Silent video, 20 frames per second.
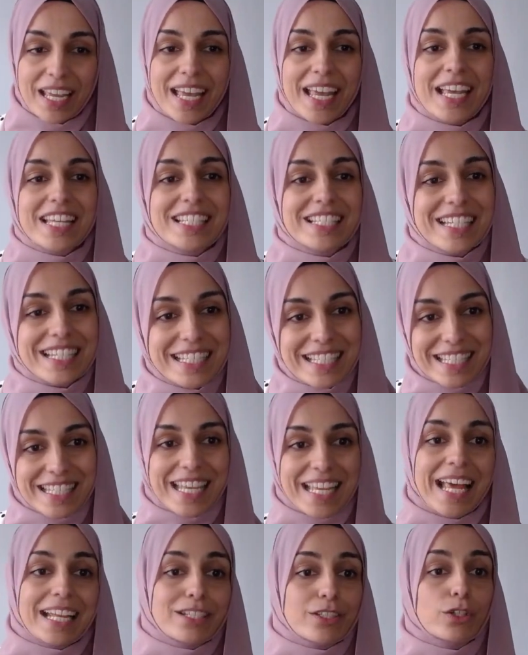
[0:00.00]
is to
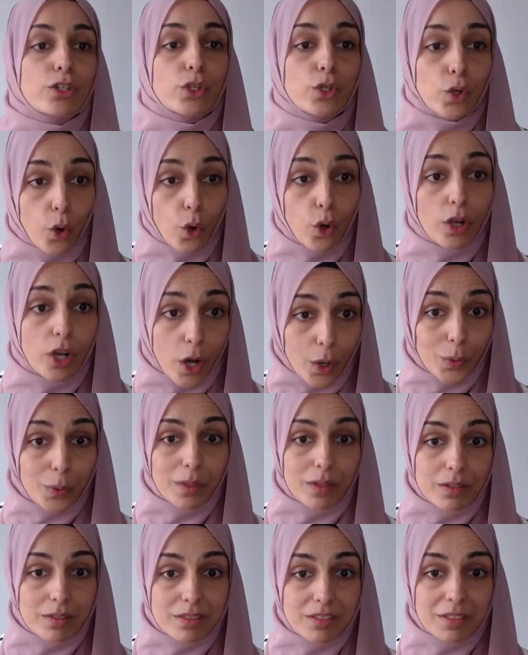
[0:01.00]
set your
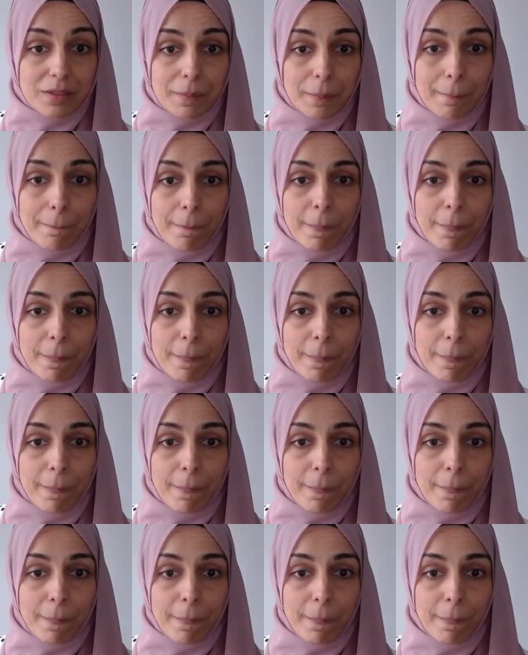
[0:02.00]
goals.